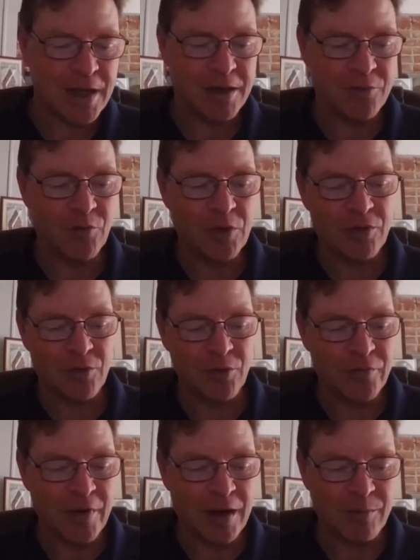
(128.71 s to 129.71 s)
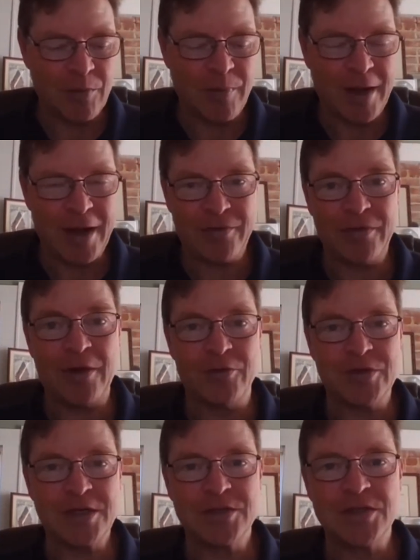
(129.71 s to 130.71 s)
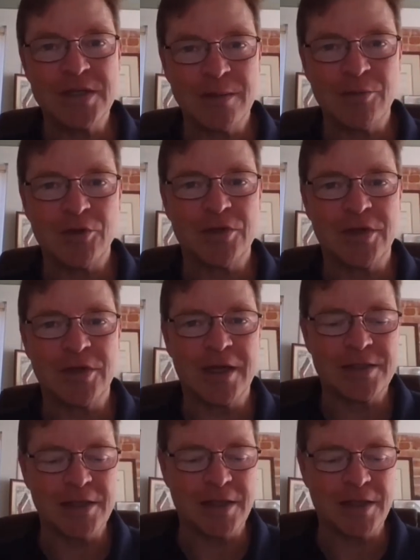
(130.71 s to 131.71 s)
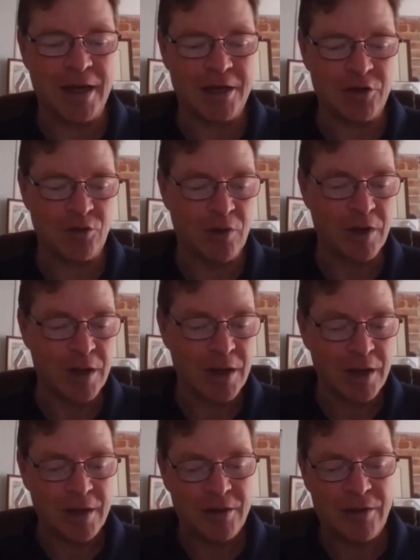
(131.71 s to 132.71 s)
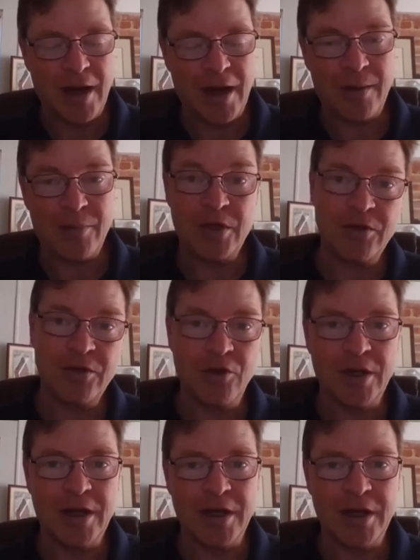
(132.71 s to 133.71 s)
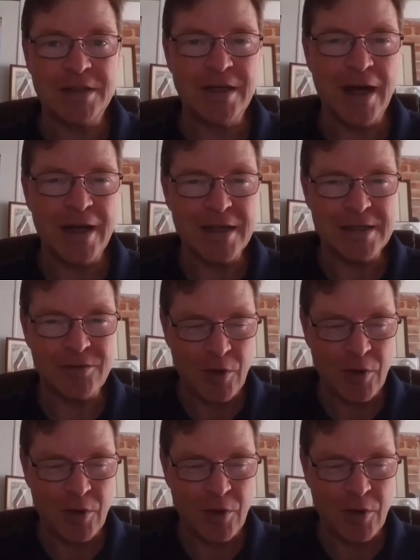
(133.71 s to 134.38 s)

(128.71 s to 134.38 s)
and went through a development path that was actually similar to the SC connector that happened in the early 1990s.